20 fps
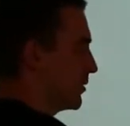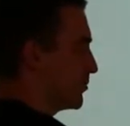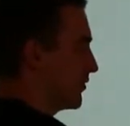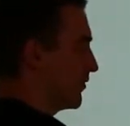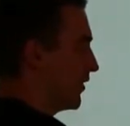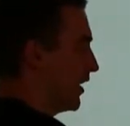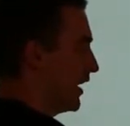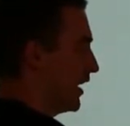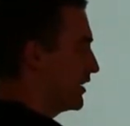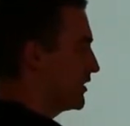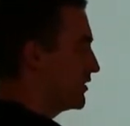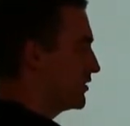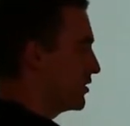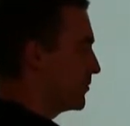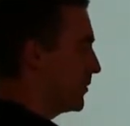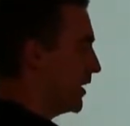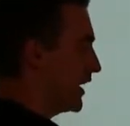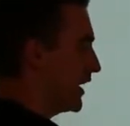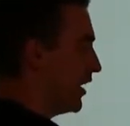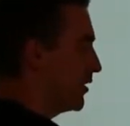they provide
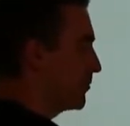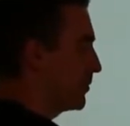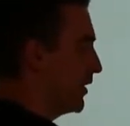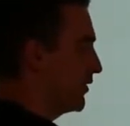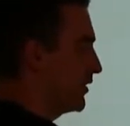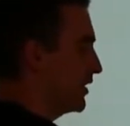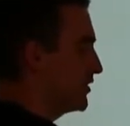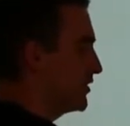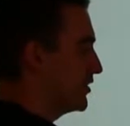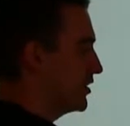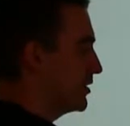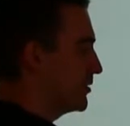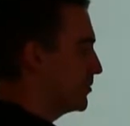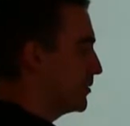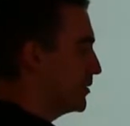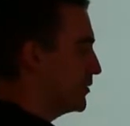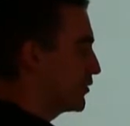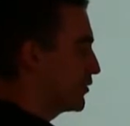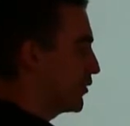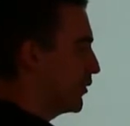to make outbound
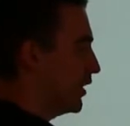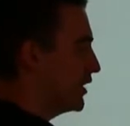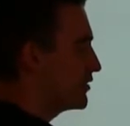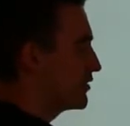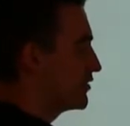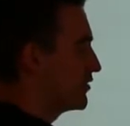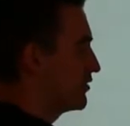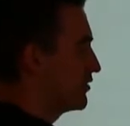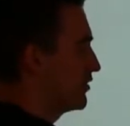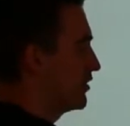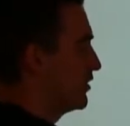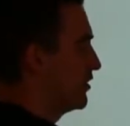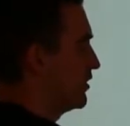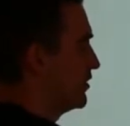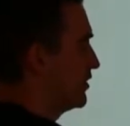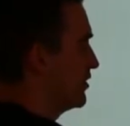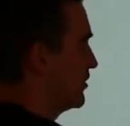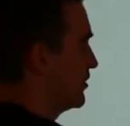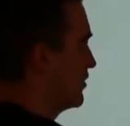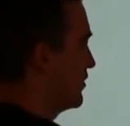HTTP requests.
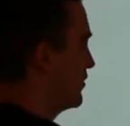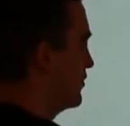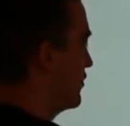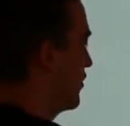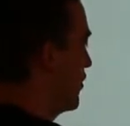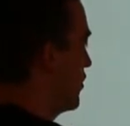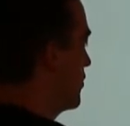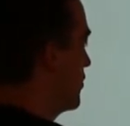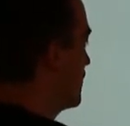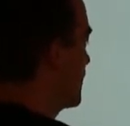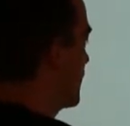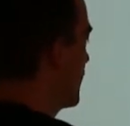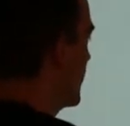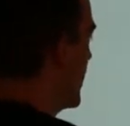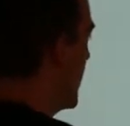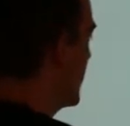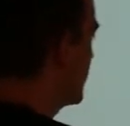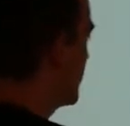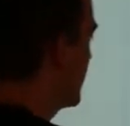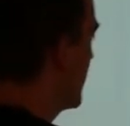So
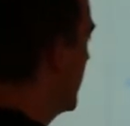that's